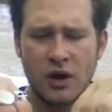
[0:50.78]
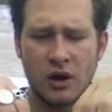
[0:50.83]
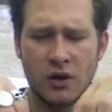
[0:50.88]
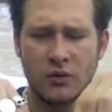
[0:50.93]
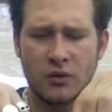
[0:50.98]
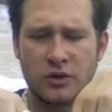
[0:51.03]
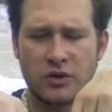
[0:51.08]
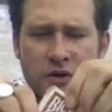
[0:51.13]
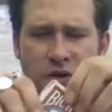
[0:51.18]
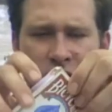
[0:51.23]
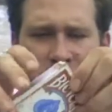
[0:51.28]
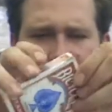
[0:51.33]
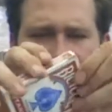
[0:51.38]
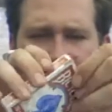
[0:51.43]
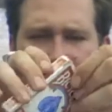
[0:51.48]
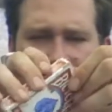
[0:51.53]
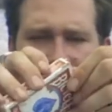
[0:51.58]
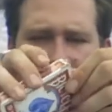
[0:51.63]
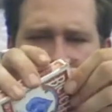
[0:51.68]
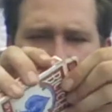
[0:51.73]
you just open
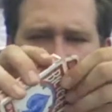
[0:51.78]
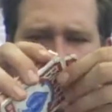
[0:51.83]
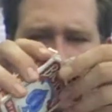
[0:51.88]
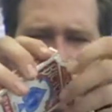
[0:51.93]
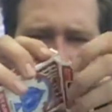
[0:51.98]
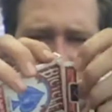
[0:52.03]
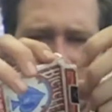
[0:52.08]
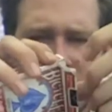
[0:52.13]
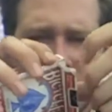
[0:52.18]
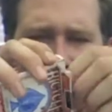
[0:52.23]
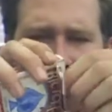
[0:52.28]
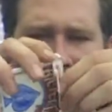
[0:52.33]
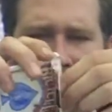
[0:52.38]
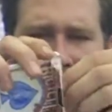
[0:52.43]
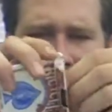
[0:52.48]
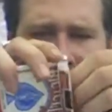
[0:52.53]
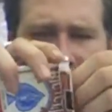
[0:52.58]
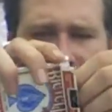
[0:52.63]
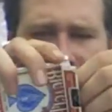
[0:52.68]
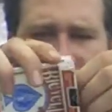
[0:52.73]
them up, they've
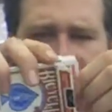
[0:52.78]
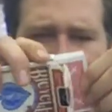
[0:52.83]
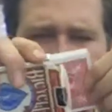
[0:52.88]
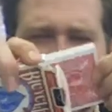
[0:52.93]
got a nice